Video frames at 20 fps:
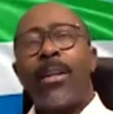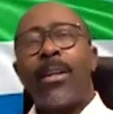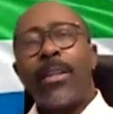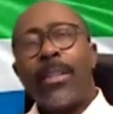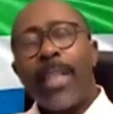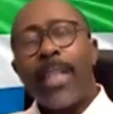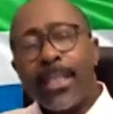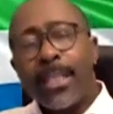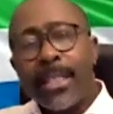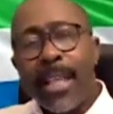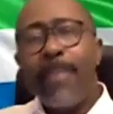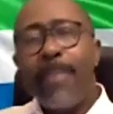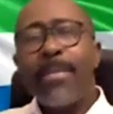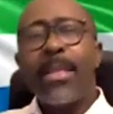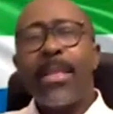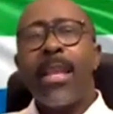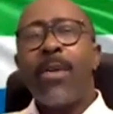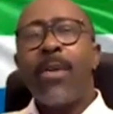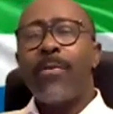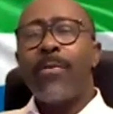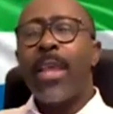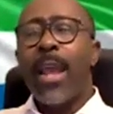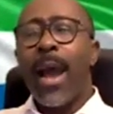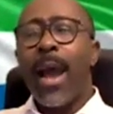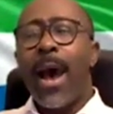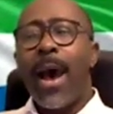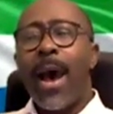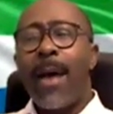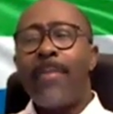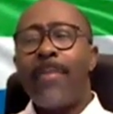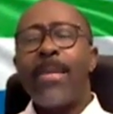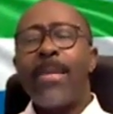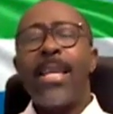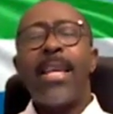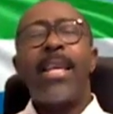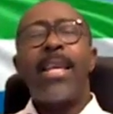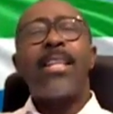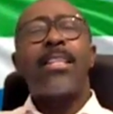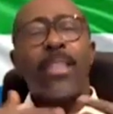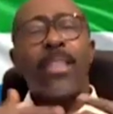The same thing with the
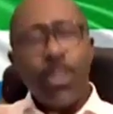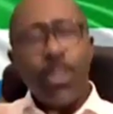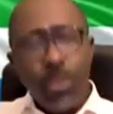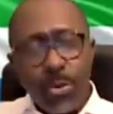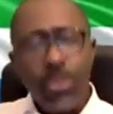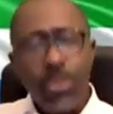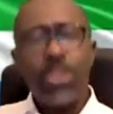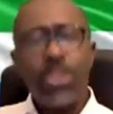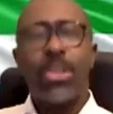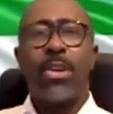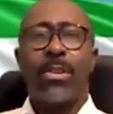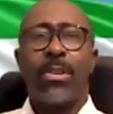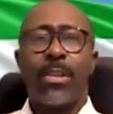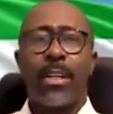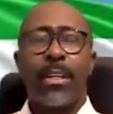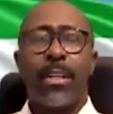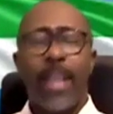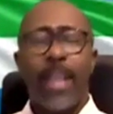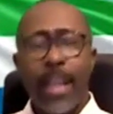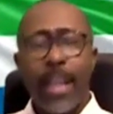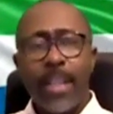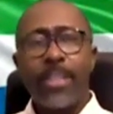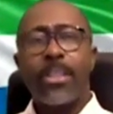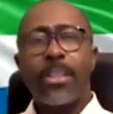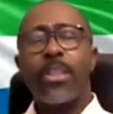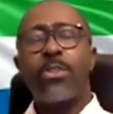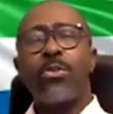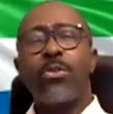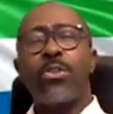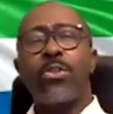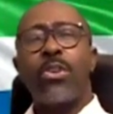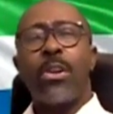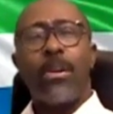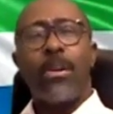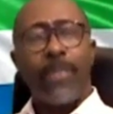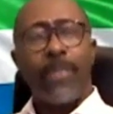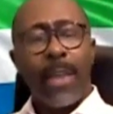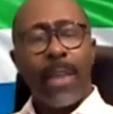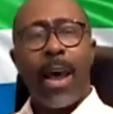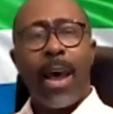army institution, the
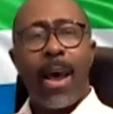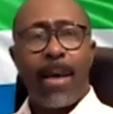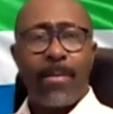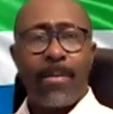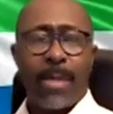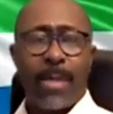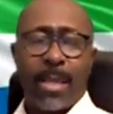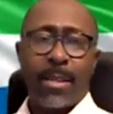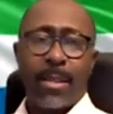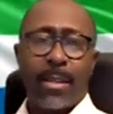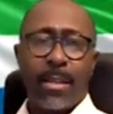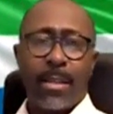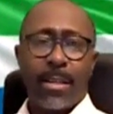institution of the army.